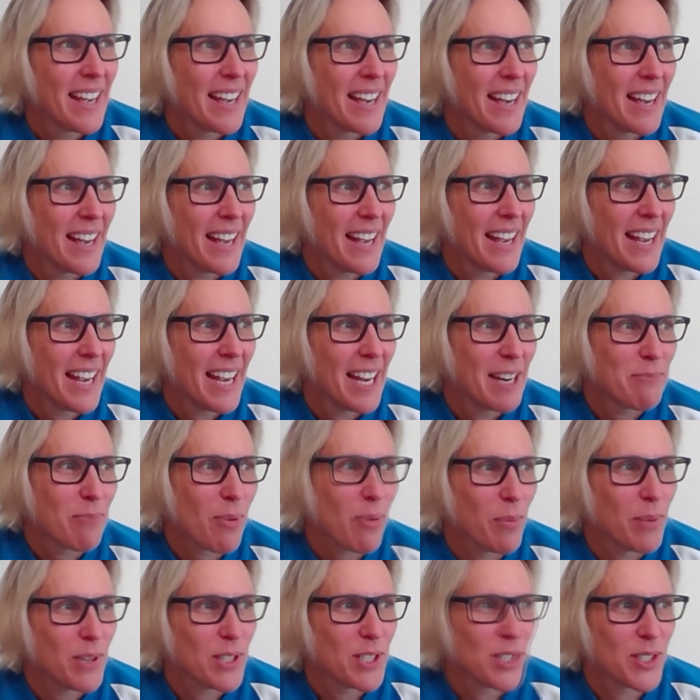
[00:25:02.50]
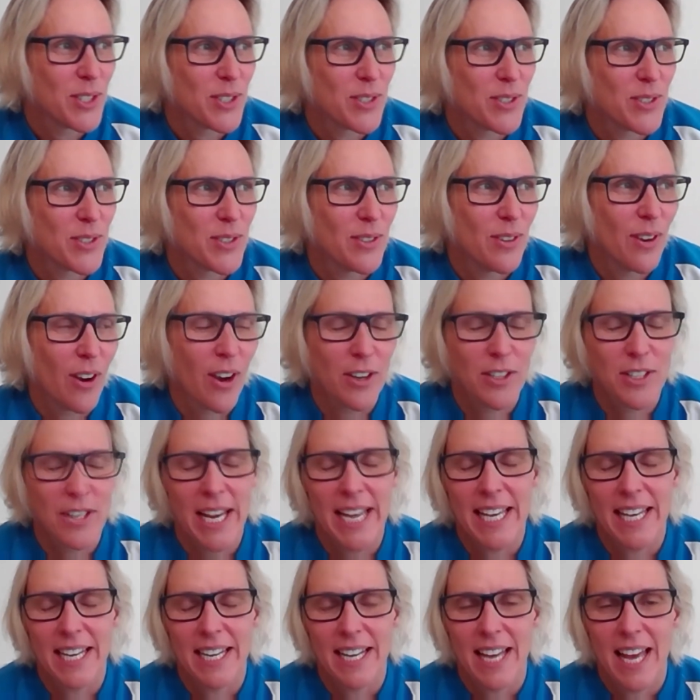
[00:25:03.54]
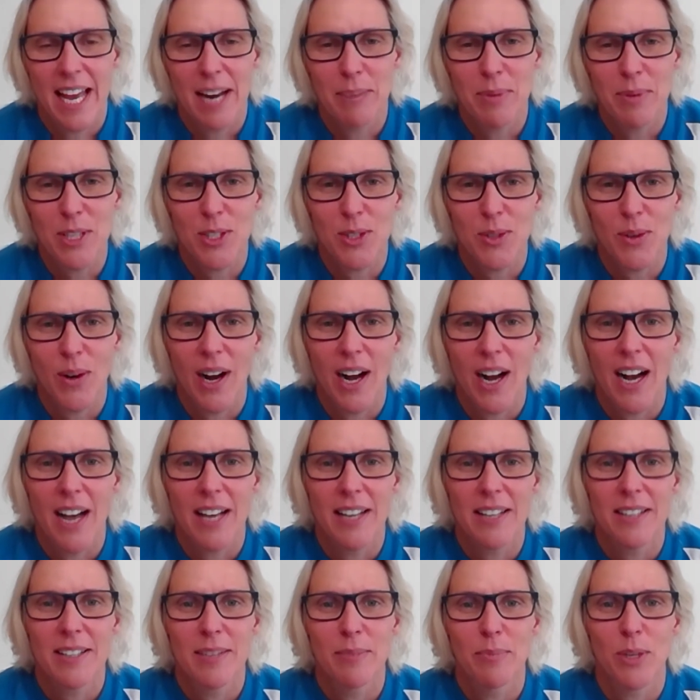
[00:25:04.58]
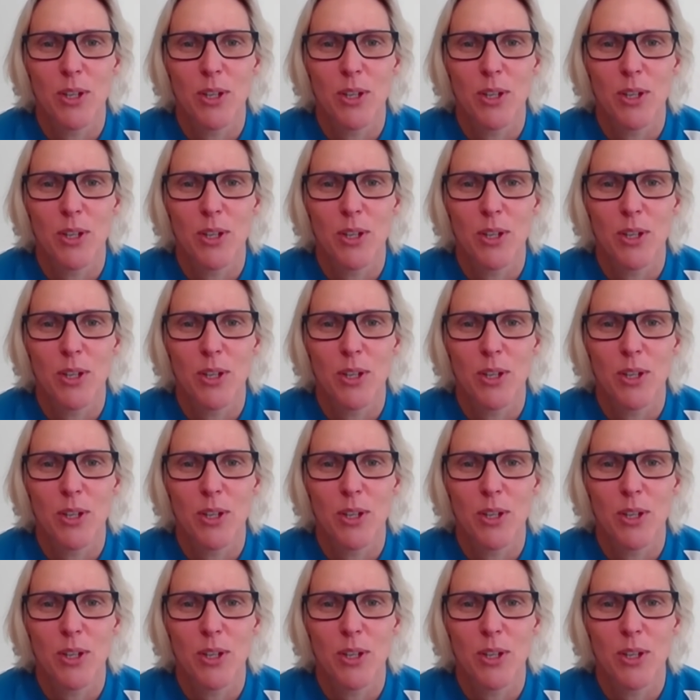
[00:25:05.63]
And probably just I'd taken it out a bit too hard